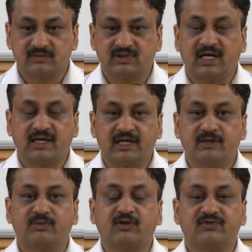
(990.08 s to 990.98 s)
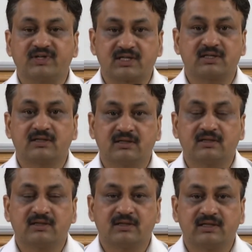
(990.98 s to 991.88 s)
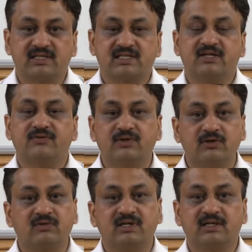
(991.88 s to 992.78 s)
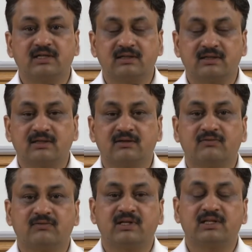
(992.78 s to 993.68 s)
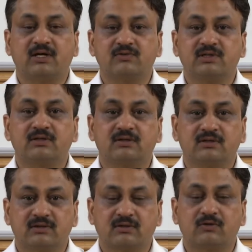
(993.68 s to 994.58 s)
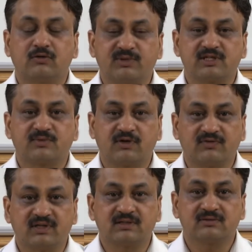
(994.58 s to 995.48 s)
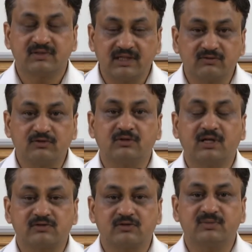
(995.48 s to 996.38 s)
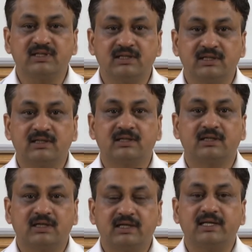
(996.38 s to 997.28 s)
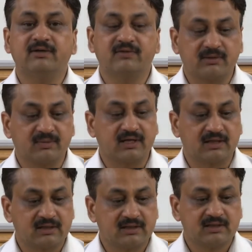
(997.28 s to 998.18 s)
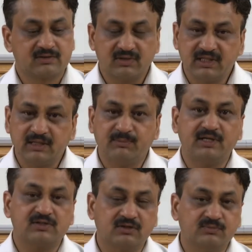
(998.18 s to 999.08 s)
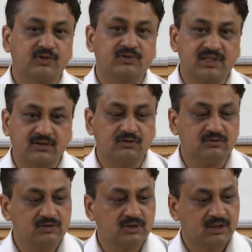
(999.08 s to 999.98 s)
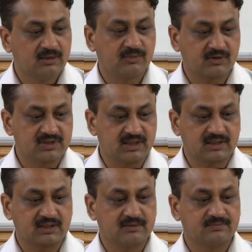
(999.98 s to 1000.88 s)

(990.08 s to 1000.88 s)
target profit, let us say if you have earned 1000 crore rupees profit, so that could also be a deliverable. So, it depends on project to project.